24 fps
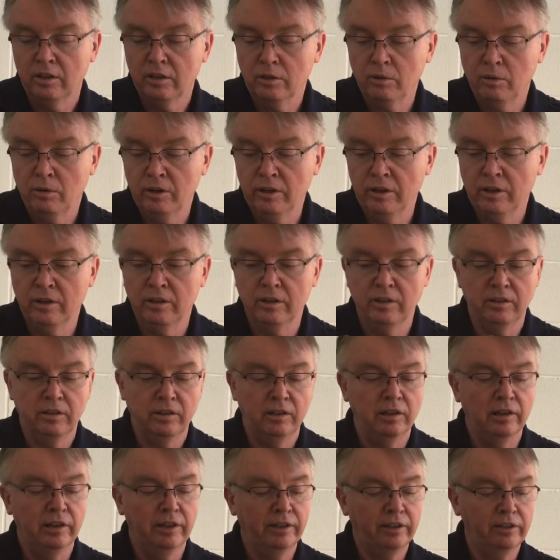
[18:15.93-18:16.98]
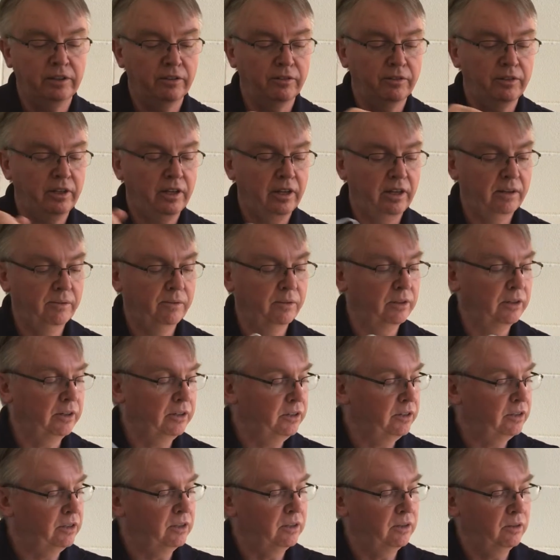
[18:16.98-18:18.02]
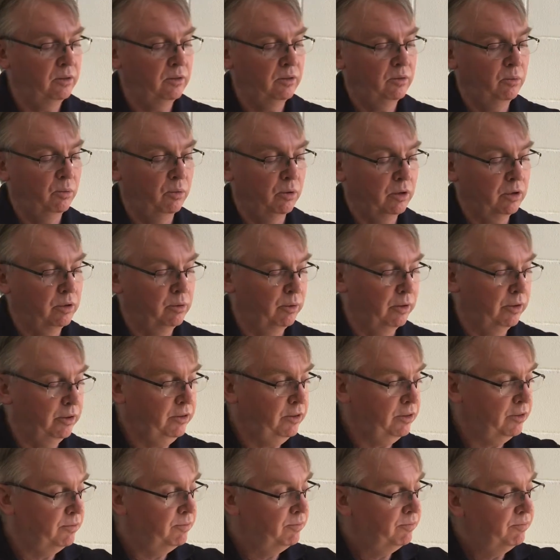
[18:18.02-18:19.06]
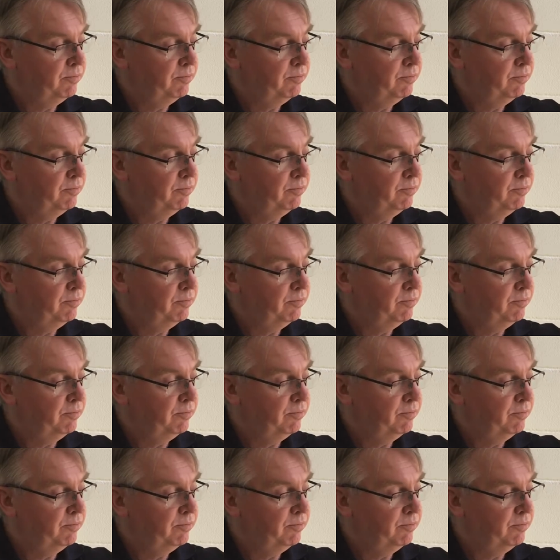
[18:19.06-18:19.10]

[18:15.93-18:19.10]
quite a length of cable that you can work with.